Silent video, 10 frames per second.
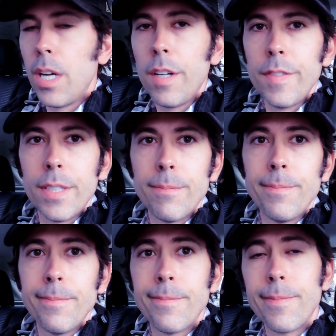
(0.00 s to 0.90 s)
it off, and
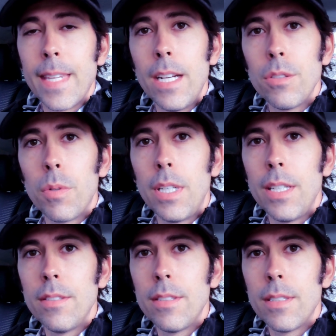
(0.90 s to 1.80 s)
it is what it
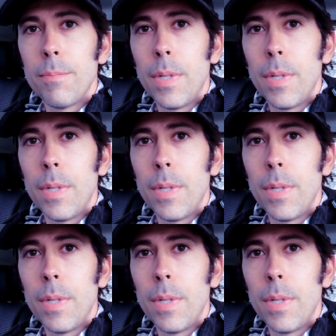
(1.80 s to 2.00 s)
is.